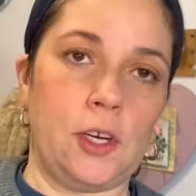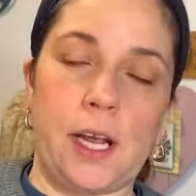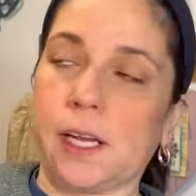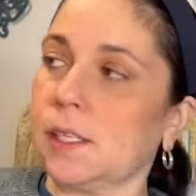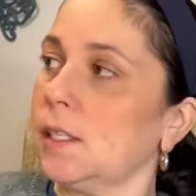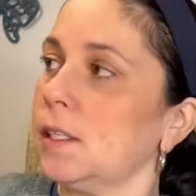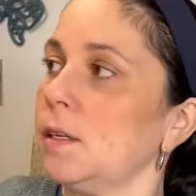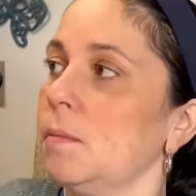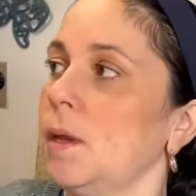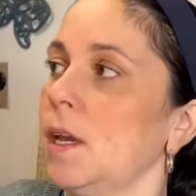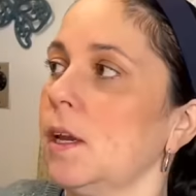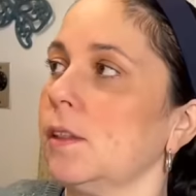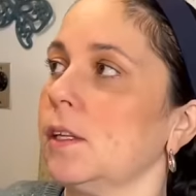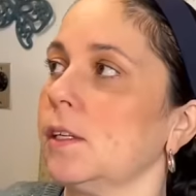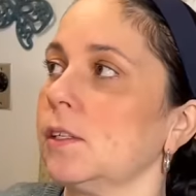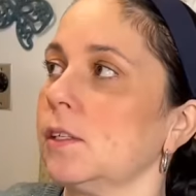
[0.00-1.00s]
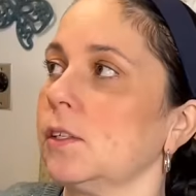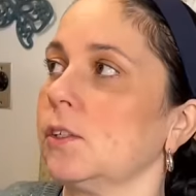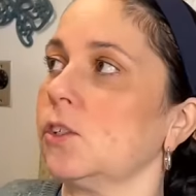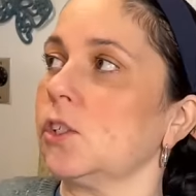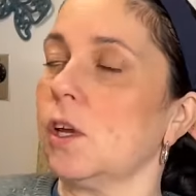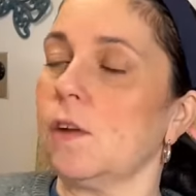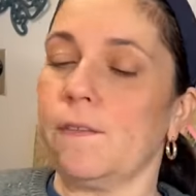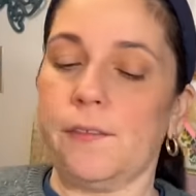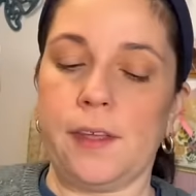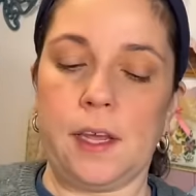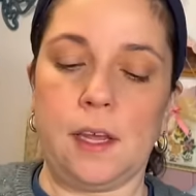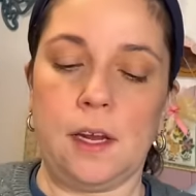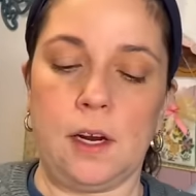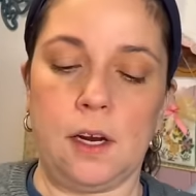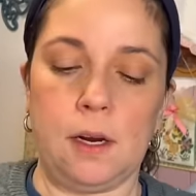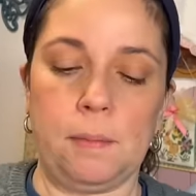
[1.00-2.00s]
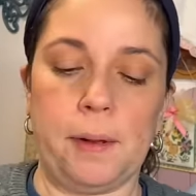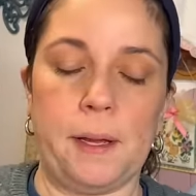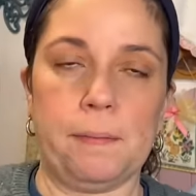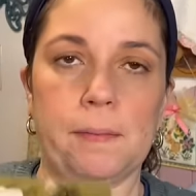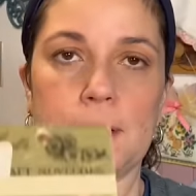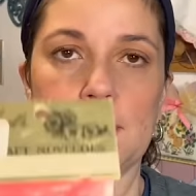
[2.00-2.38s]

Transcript: next to me on this little shelf thing here, but